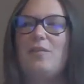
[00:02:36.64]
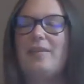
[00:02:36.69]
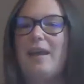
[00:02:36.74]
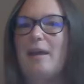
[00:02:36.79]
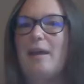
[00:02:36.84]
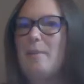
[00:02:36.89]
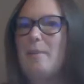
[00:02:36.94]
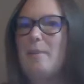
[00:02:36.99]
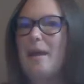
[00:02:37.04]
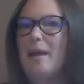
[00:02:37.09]

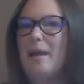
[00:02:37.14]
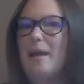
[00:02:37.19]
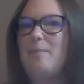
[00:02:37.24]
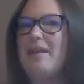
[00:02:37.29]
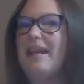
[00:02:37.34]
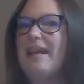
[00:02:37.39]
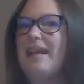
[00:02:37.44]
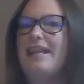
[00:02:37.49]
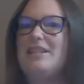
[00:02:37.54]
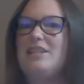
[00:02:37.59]
might be
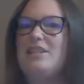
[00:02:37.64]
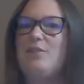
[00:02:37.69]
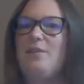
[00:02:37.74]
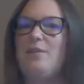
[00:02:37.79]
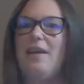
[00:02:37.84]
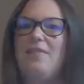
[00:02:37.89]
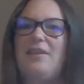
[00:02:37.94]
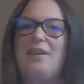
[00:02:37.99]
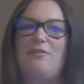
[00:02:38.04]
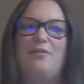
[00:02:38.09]
kind of too
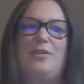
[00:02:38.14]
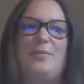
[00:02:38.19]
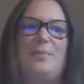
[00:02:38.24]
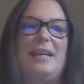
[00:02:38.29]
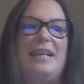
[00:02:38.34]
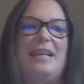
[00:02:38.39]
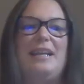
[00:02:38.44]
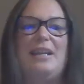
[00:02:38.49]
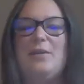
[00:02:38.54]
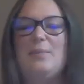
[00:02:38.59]
out there for
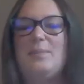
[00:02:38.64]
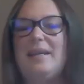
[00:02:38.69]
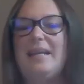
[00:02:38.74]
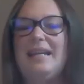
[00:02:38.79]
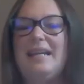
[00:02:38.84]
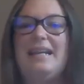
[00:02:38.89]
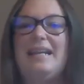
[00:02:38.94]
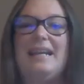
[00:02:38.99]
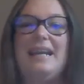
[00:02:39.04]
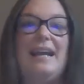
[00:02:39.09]

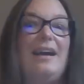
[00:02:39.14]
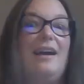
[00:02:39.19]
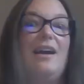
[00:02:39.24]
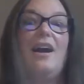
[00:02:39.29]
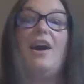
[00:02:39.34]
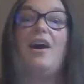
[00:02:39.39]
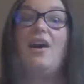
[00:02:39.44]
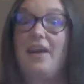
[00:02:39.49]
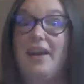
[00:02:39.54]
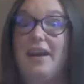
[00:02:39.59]
me.
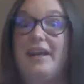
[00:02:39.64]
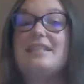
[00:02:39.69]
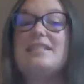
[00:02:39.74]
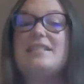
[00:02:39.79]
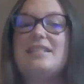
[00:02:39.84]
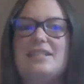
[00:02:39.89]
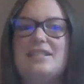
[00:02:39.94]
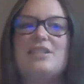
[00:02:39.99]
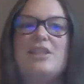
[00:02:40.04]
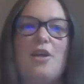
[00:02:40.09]

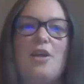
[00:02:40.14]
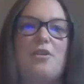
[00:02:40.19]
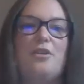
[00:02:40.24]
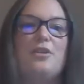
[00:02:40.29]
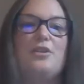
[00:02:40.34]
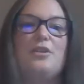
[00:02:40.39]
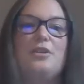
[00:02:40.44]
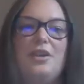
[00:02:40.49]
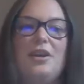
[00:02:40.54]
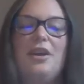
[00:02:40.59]
Us
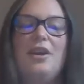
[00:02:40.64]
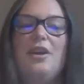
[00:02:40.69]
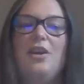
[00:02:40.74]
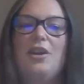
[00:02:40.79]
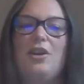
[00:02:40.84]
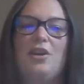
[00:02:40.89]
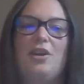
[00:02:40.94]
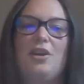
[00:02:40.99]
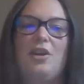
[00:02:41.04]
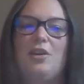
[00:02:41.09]
Southern
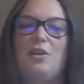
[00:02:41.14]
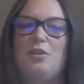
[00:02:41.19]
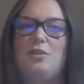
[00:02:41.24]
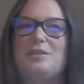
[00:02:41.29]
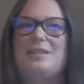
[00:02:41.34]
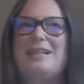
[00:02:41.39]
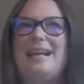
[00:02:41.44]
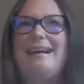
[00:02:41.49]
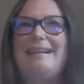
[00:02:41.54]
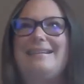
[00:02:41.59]

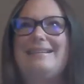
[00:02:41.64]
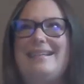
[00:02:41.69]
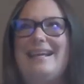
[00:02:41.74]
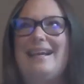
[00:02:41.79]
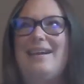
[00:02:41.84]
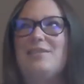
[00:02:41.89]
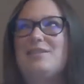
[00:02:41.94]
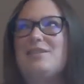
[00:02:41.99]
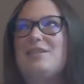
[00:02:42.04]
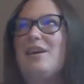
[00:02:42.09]
girls, kind of
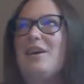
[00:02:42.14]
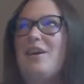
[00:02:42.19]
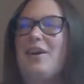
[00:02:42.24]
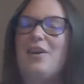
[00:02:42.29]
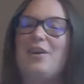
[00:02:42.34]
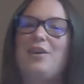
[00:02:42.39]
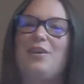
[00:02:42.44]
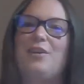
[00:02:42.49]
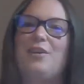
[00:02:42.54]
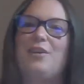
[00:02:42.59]
down to
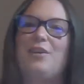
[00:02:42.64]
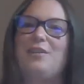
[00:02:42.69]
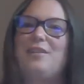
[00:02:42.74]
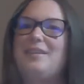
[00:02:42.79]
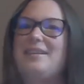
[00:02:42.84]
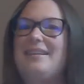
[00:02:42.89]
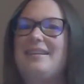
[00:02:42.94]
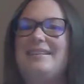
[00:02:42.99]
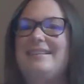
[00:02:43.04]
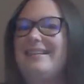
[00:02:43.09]
earth.
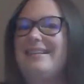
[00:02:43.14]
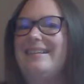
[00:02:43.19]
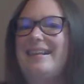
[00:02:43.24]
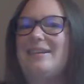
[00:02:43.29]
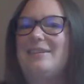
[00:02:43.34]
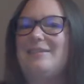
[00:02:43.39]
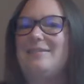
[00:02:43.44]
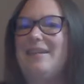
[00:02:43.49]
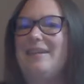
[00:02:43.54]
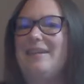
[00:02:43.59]

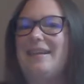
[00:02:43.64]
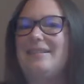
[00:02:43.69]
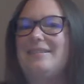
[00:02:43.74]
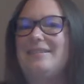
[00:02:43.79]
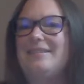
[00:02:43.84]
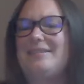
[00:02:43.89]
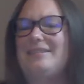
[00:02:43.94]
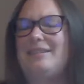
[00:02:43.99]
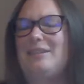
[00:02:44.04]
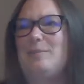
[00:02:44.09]
I
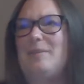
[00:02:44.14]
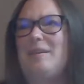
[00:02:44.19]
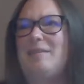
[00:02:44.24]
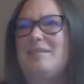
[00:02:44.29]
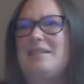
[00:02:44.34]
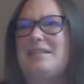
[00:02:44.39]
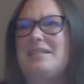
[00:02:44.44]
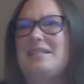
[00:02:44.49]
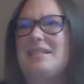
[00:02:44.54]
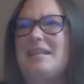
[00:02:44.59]
don't know
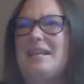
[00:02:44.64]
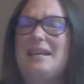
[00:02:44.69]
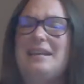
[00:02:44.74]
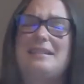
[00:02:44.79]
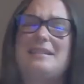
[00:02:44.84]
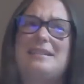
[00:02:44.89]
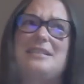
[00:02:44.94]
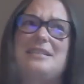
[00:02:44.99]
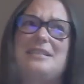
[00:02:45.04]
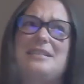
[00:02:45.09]
about this
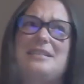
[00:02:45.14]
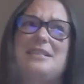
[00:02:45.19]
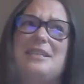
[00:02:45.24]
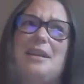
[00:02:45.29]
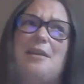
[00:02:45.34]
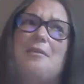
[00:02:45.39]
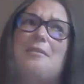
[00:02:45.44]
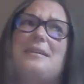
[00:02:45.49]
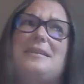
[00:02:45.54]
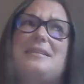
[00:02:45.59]

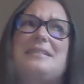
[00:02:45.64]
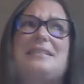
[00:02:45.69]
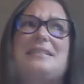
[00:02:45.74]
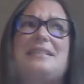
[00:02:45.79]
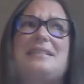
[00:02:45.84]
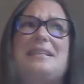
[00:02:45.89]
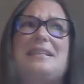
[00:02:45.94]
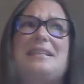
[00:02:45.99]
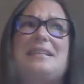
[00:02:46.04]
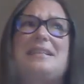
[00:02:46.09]
yoga
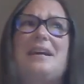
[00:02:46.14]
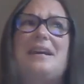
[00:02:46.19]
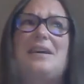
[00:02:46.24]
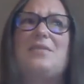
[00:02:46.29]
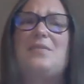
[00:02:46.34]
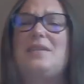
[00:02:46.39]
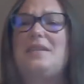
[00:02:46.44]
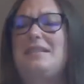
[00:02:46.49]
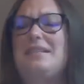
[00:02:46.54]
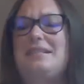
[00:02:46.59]
stuff
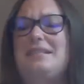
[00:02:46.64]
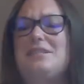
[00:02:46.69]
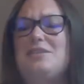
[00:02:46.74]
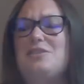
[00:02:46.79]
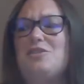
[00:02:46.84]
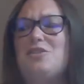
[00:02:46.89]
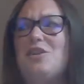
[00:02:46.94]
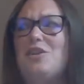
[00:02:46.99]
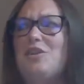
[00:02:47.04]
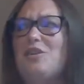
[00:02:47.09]
and this
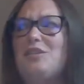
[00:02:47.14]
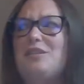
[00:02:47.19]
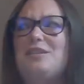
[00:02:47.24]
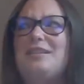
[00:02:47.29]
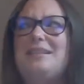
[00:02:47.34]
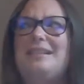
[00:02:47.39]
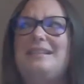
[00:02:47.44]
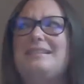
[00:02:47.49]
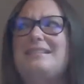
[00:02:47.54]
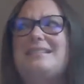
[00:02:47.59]

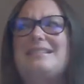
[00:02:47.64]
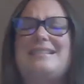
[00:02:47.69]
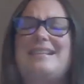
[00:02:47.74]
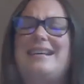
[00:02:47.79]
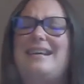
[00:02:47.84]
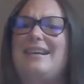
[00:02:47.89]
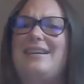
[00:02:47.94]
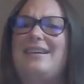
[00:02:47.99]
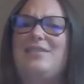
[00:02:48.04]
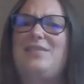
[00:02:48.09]
journaling
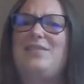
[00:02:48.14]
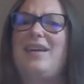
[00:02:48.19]
stuff.